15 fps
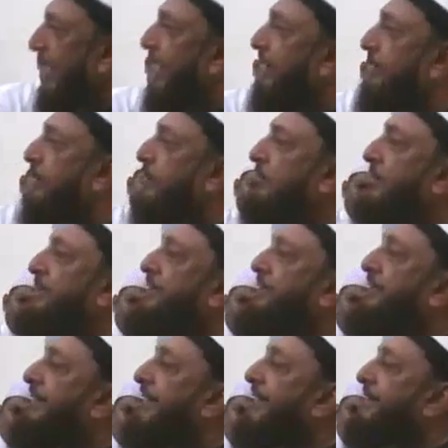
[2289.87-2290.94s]
And the
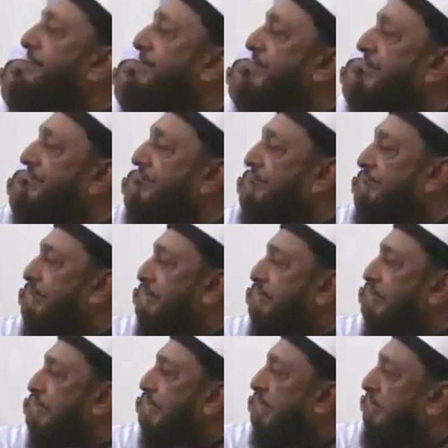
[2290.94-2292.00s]
rich nations of the
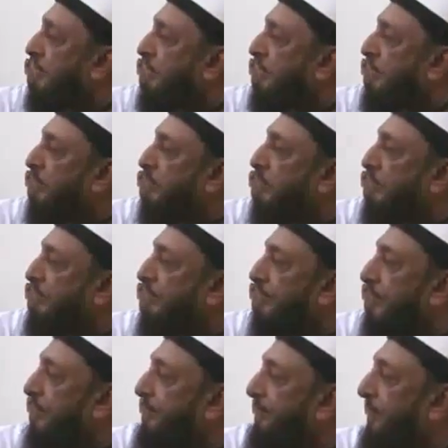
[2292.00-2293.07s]
world rule over
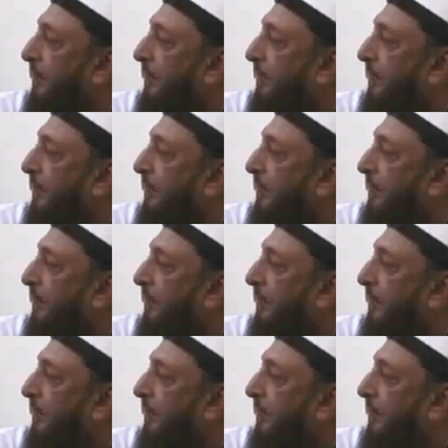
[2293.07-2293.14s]
the